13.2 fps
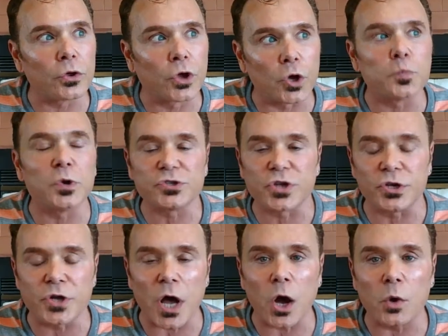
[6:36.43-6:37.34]
good one
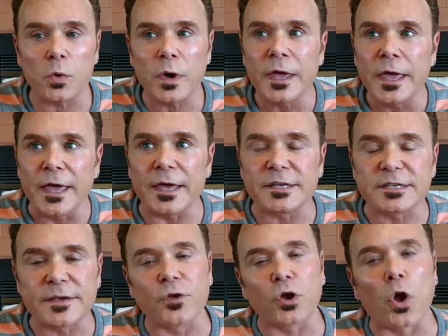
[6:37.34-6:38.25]
to know
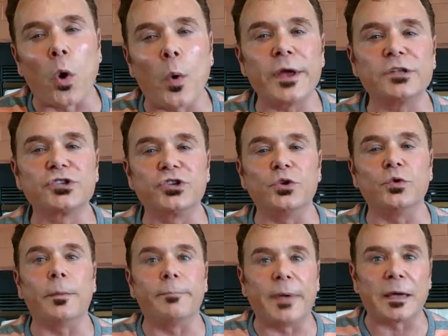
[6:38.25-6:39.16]
is if you're going
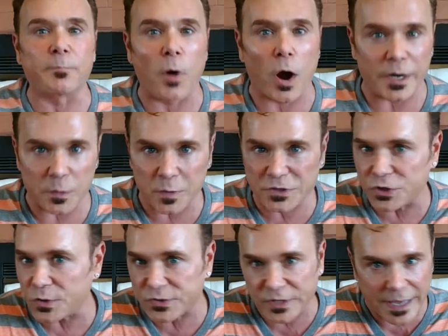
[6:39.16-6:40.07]
to a big party.
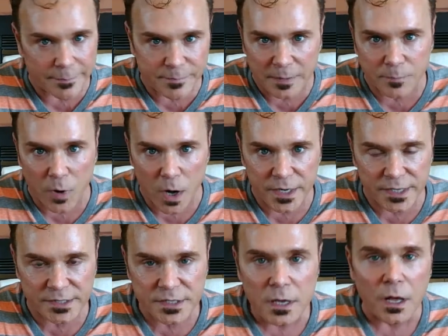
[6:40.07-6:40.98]
What's usually at big
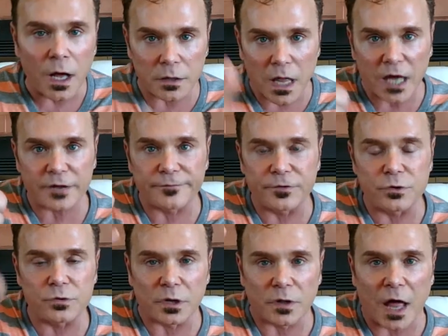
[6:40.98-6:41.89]
parties? A lot of
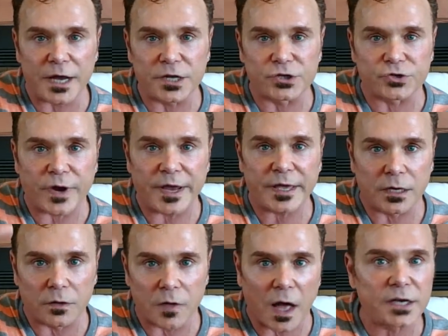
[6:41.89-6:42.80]
food, a lot of drink,
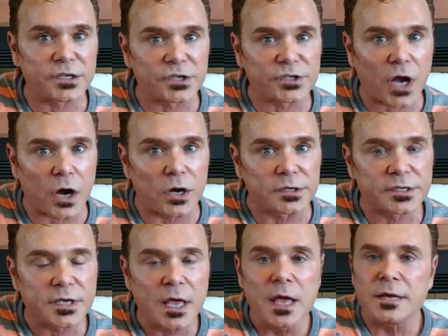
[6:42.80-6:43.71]
and a lot of
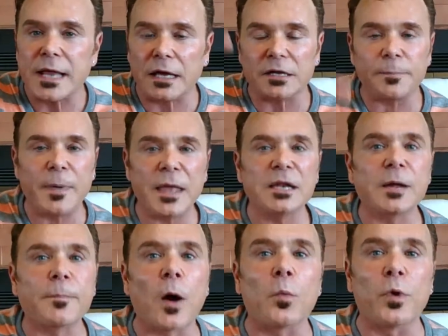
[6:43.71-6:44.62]
desserts. Now,
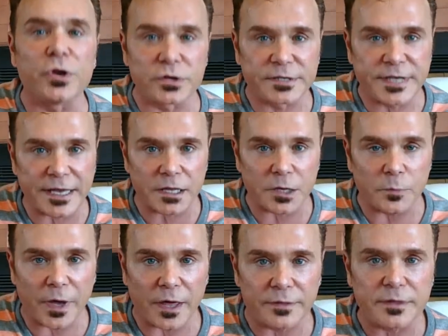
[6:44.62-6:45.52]
depending upon what you're
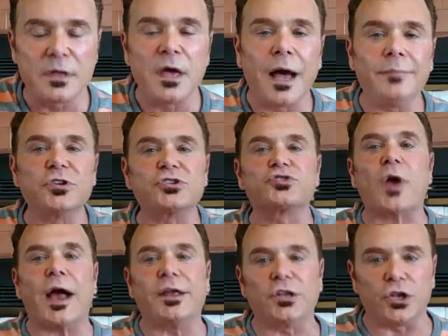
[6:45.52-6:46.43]
dealing with, I'm just
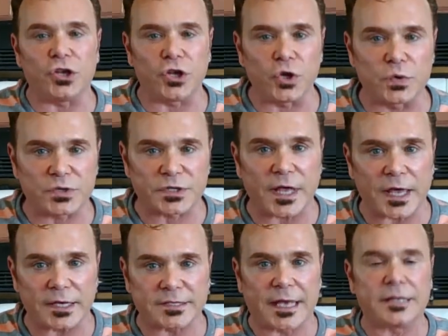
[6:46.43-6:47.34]
trying to use
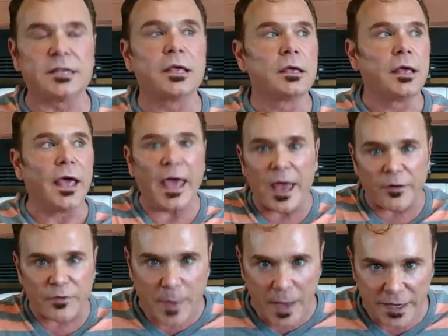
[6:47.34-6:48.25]
things that
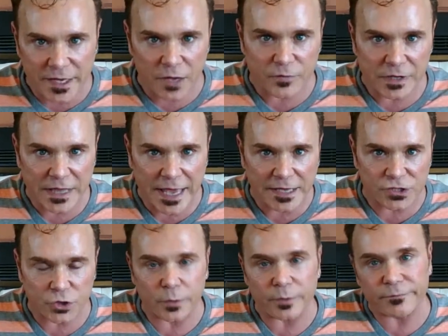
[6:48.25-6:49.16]
everybody can
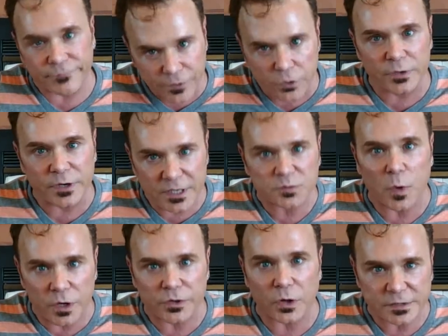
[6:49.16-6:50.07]
relate to, and food is
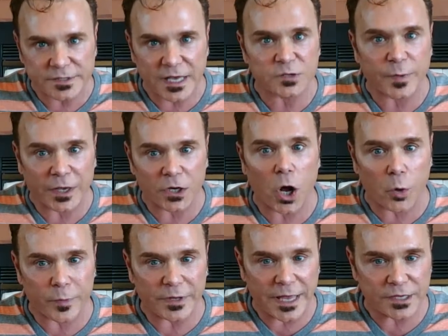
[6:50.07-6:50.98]
one of those things we can
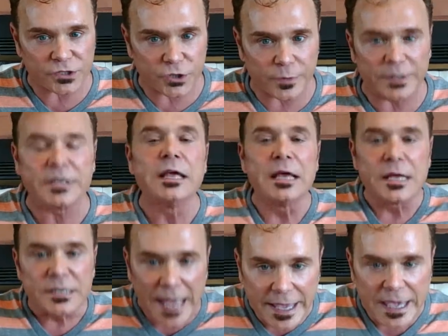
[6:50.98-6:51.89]
all relate to, and
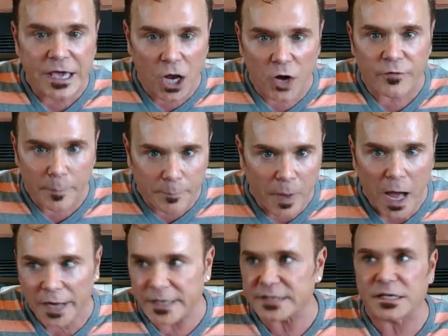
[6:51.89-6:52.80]
taking care of our
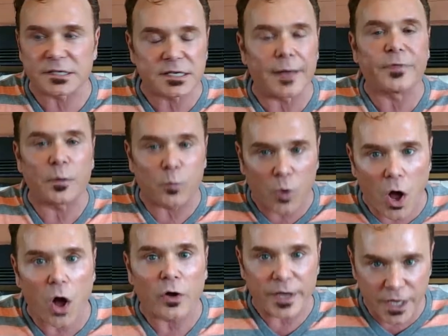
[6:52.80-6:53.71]
bodies is something we're
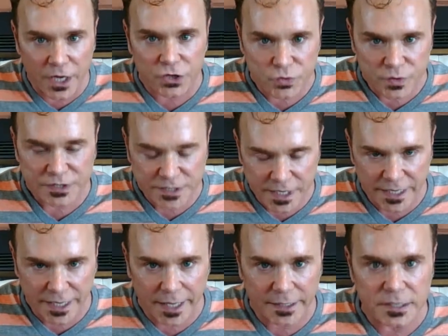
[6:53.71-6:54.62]
all
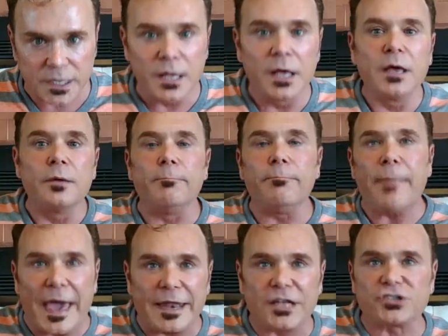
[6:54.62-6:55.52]
interested in.
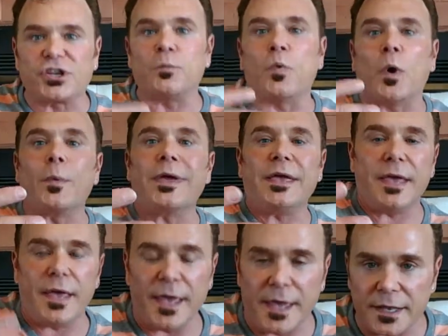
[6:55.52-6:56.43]
Managing what
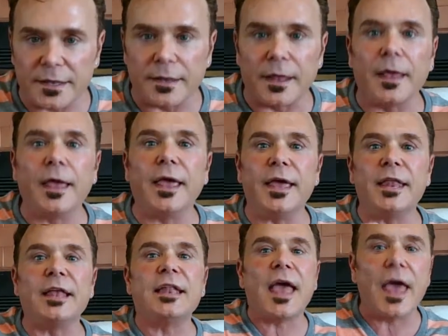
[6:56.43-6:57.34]
we eat,
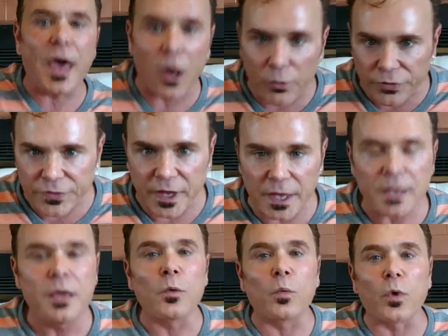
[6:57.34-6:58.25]
eating
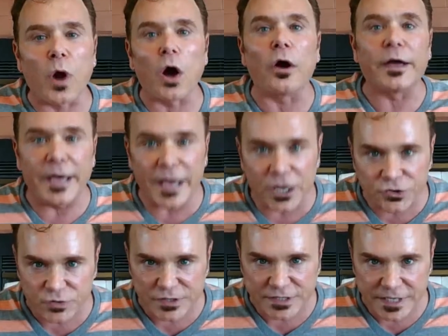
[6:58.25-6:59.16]
healthy, we're all
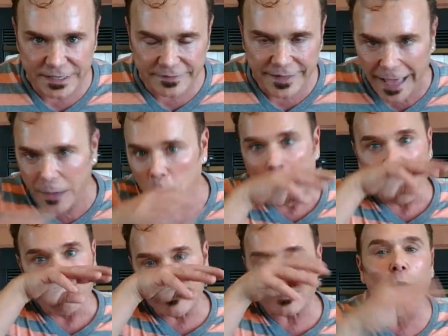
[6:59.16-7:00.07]
interested in that.
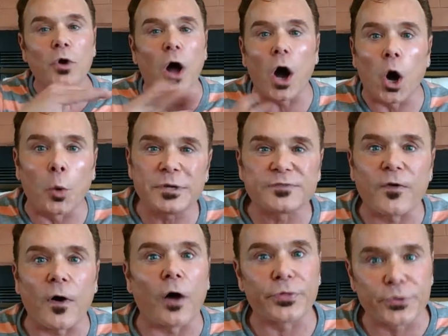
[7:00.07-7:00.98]
We don't always
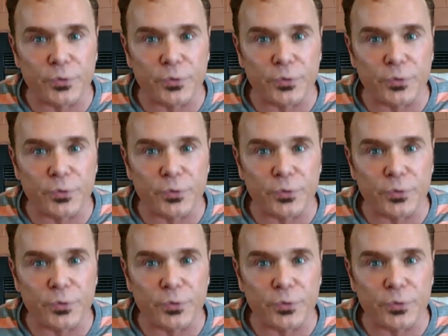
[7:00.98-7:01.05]
fall